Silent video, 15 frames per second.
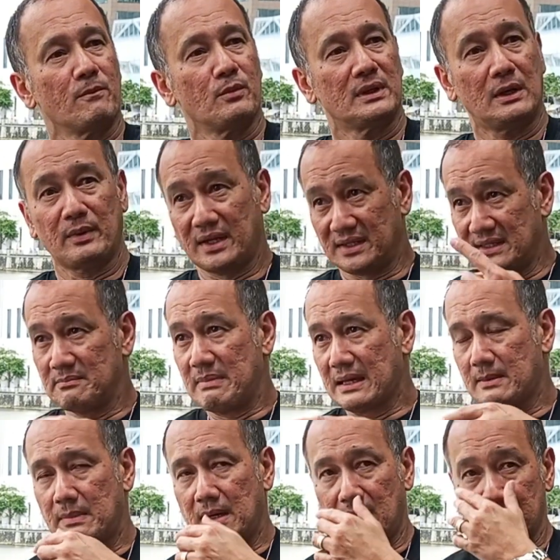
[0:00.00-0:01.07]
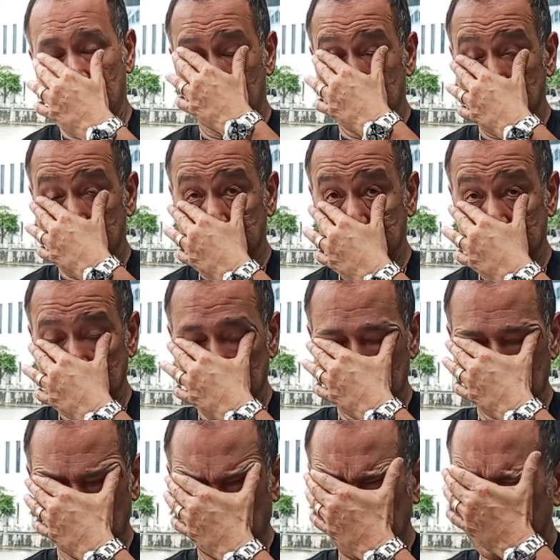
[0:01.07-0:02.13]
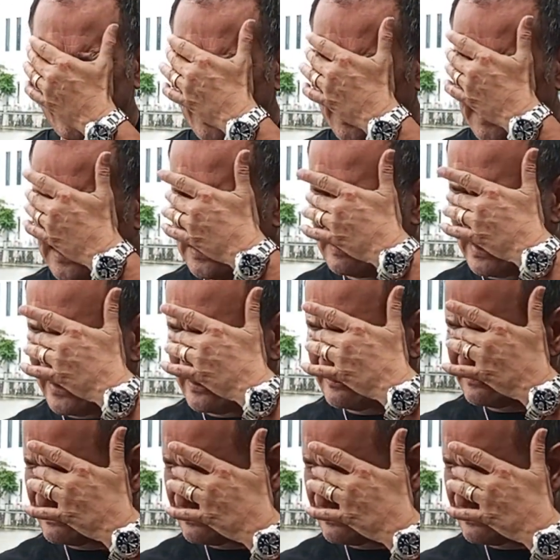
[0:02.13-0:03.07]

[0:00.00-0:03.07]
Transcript: Now when I think back about it, but here's the deal, man.